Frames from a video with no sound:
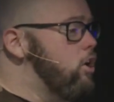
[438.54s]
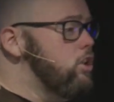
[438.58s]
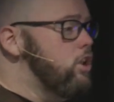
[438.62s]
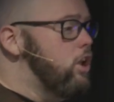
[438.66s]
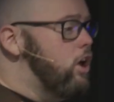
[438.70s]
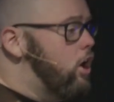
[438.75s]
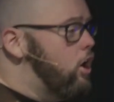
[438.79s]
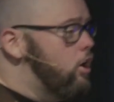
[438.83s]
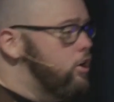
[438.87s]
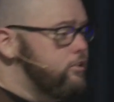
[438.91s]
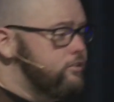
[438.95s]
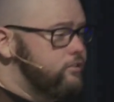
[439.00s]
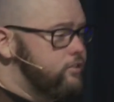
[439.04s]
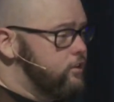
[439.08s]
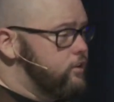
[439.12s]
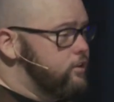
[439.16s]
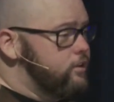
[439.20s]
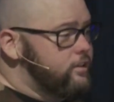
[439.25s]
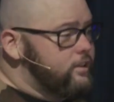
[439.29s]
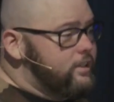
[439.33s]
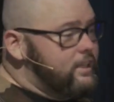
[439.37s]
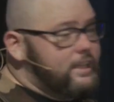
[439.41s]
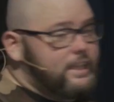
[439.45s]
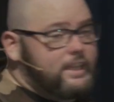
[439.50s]
over
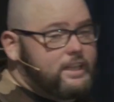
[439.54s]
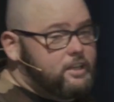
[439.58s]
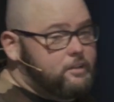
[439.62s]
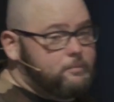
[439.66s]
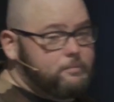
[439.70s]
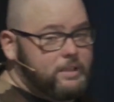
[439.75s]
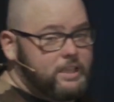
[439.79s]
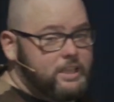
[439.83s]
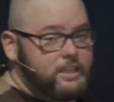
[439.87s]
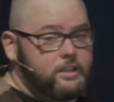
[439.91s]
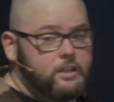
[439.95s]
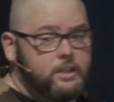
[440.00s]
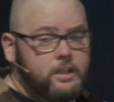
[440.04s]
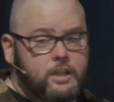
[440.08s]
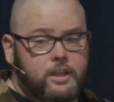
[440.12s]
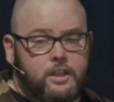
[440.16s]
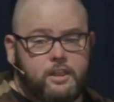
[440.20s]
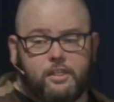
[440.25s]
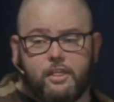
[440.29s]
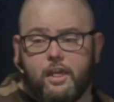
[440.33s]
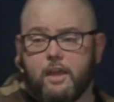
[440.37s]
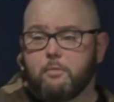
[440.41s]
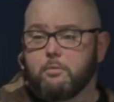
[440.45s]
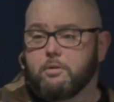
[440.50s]
the enemy.
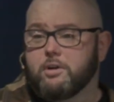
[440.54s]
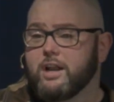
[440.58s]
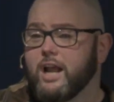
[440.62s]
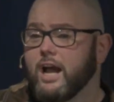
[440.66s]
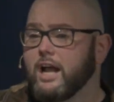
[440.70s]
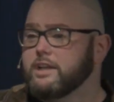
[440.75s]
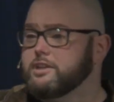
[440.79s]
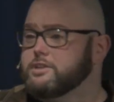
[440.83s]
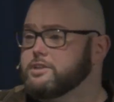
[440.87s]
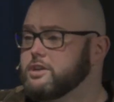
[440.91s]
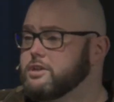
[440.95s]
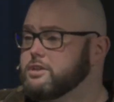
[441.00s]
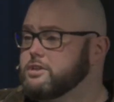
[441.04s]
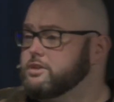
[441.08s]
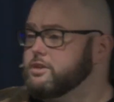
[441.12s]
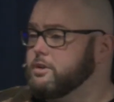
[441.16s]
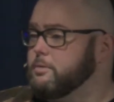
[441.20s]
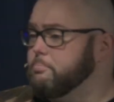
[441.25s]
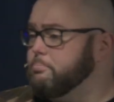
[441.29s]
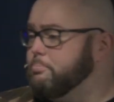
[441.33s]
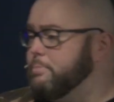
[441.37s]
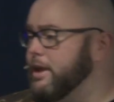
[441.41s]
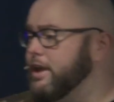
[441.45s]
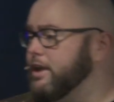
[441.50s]
They were not
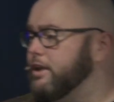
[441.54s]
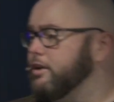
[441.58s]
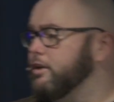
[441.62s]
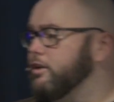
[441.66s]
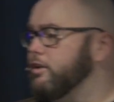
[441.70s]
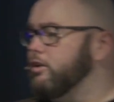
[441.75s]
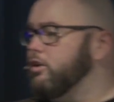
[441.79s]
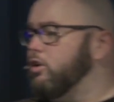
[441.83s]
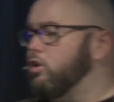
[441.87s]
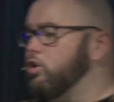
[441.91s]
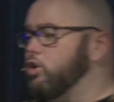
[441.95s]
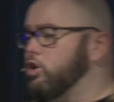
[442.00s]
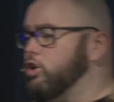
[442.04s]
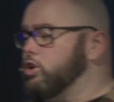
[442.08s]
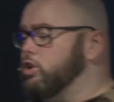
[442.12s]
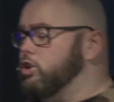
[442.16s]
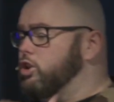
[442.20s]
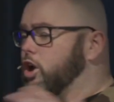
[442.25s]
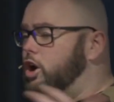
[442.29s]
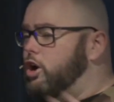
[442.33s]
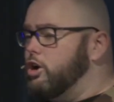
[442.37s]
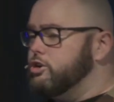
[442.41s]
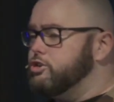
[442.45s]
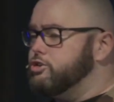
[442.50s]
just bigger or
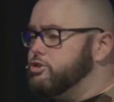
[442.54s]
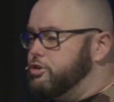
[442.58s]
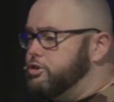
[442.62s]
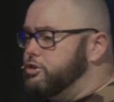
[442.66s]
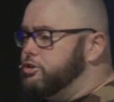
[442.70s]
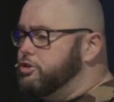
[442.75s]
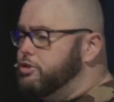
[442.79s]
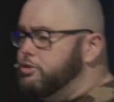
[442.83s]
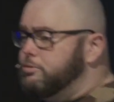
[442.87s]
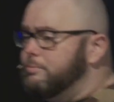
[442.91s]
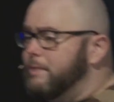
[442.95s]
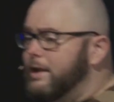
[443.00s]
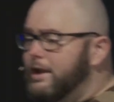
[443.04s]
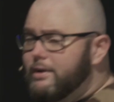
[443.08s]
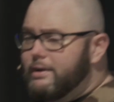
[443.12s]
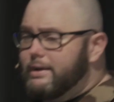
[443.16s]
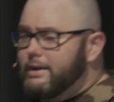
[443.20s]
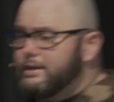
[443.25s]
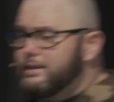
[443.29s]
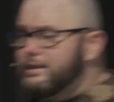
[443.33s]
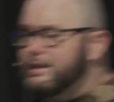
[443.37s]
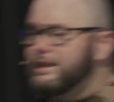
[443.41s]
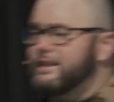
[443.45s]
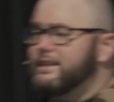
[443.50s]
larger
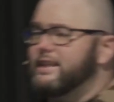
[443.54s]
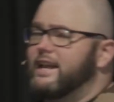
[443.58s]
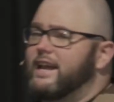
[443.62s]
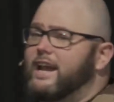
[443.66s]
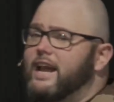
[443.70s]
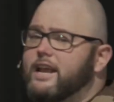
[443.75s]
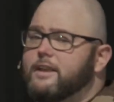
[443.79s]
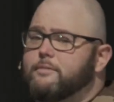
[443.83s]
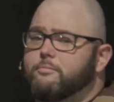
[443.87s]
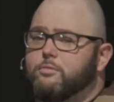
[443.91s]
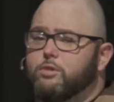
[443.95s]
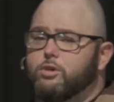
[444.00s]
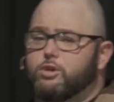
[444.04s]
numerically, they had more